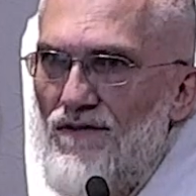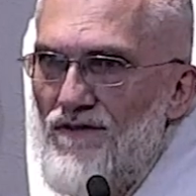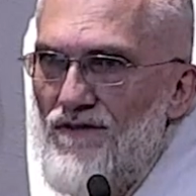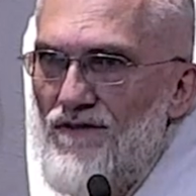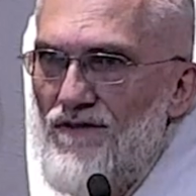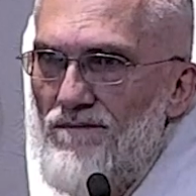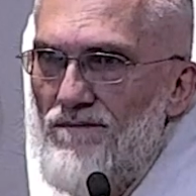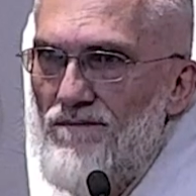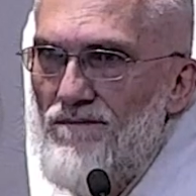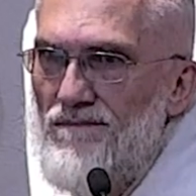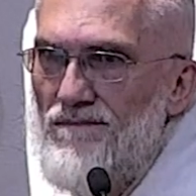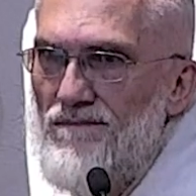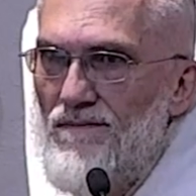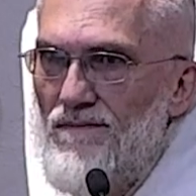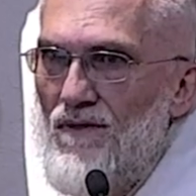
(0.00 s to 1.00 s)
who
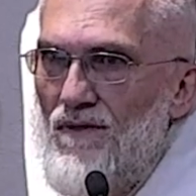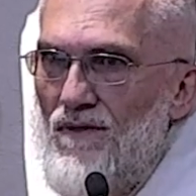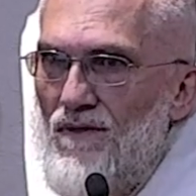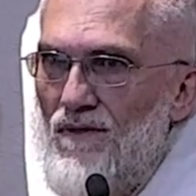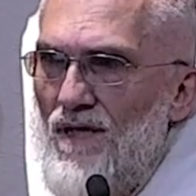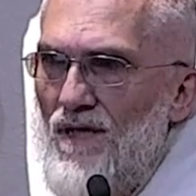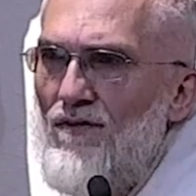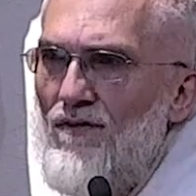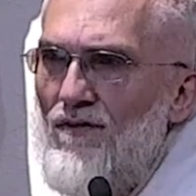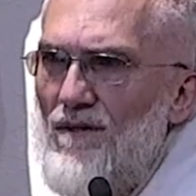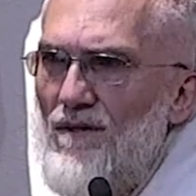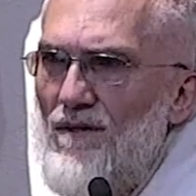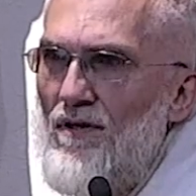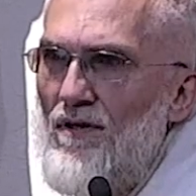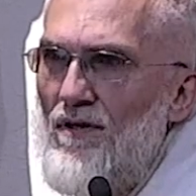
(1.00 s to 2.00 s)
held the
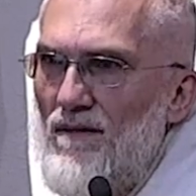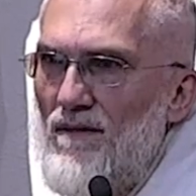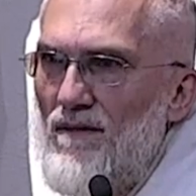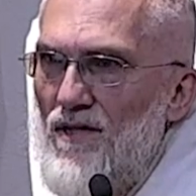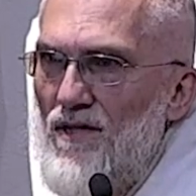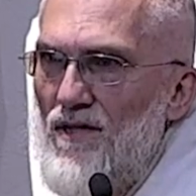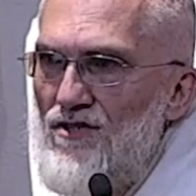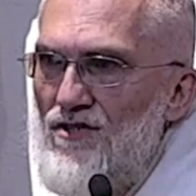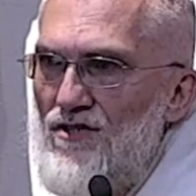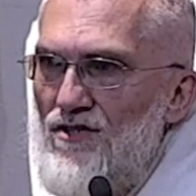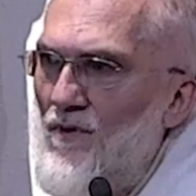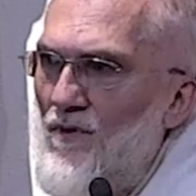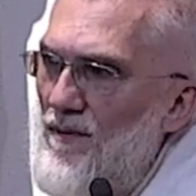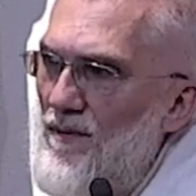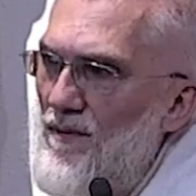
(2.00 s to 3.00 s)
proclamation while the Pope
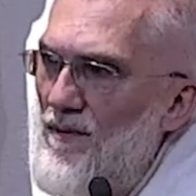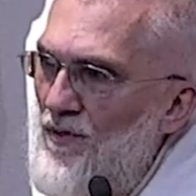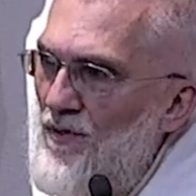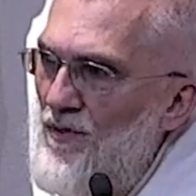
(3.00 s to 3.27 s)
read it